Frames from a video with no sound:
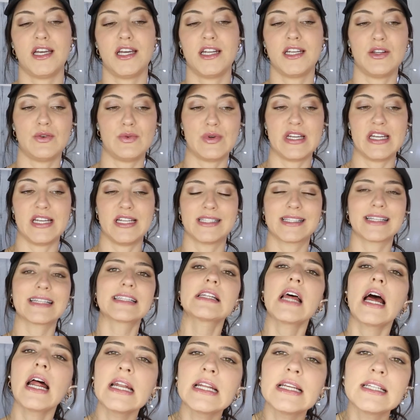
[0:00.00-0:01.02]
Anyways,
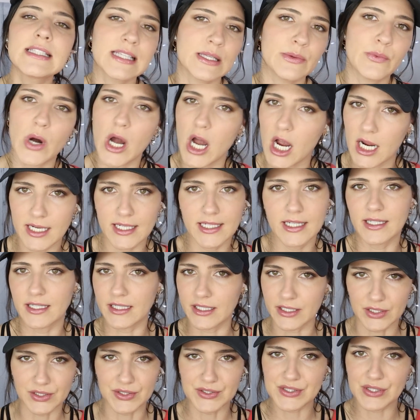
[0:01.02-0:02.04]
it's not easy walking in
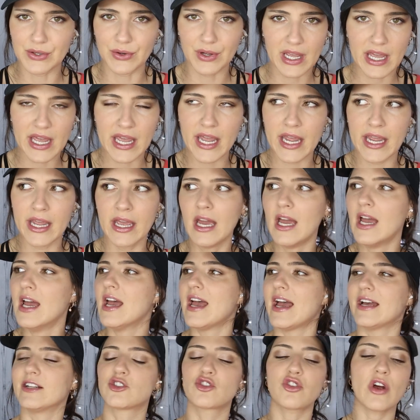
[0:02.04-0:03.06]
heels, okay?
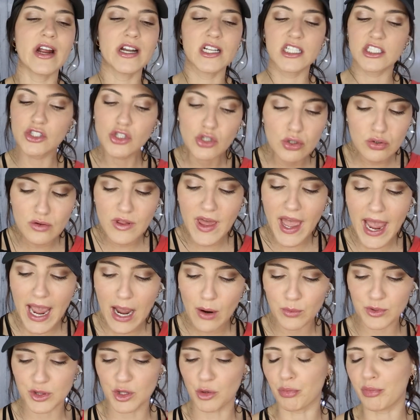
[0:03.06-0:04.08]
And trying to do
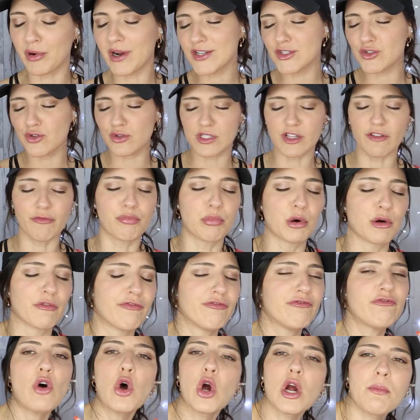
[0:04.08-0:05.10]
that with the pressures of
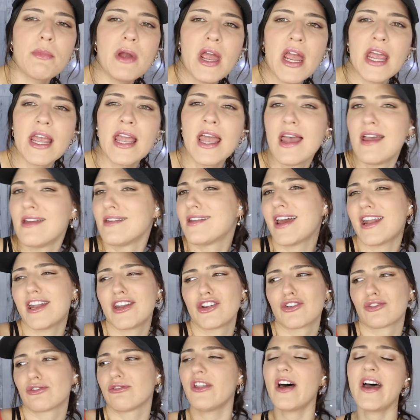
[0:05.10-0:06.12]
performing,
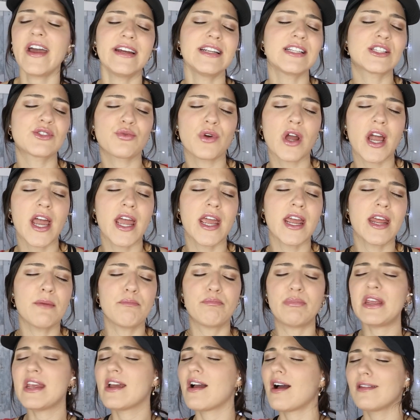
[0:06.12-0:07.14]
getting your lines
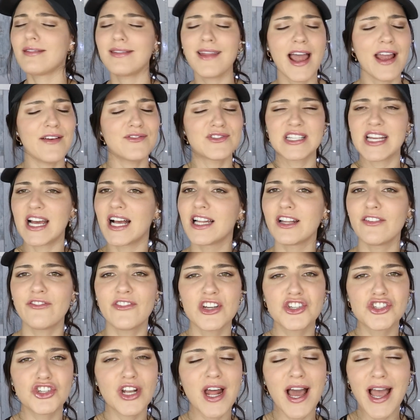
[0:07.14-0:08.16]
right, being on live
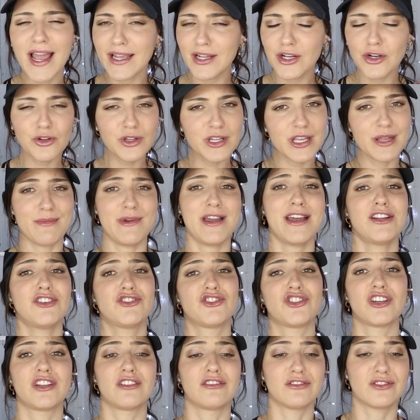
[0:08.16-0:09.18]
television, I can only
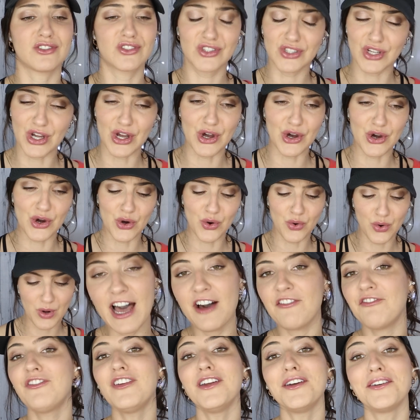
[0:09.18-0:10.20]
imagine. So
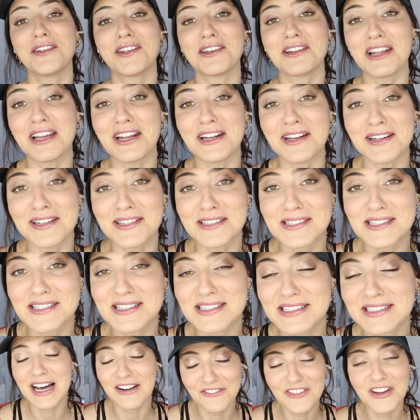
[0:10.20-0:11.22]
I feel you ladies.
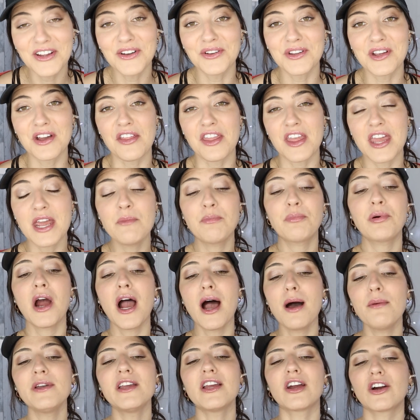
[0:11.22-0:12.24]
I feel you. It
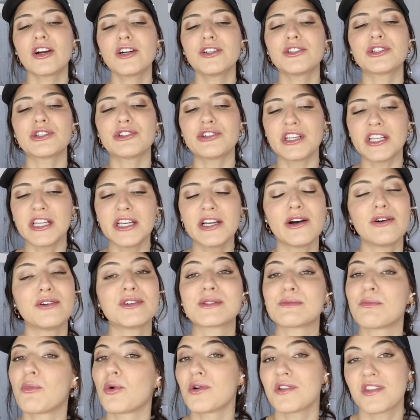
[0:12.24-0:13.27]
probably hurt their
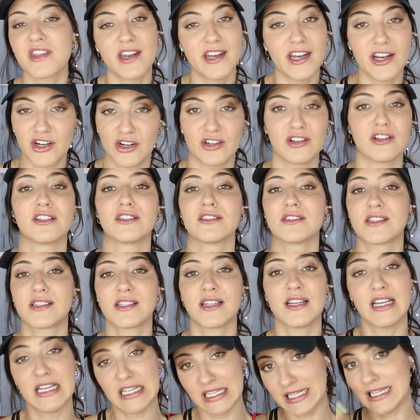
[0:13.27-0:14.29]
egos more than it
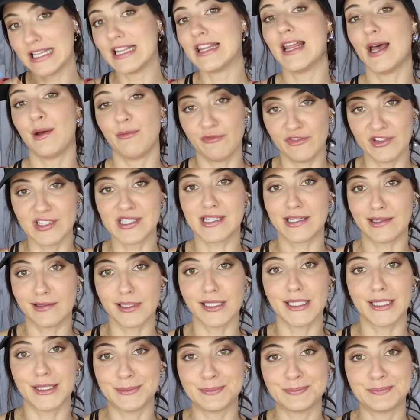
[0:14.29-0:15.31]
hurt them
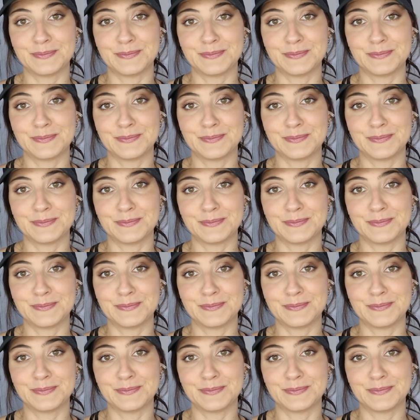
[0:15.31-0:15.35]
physically.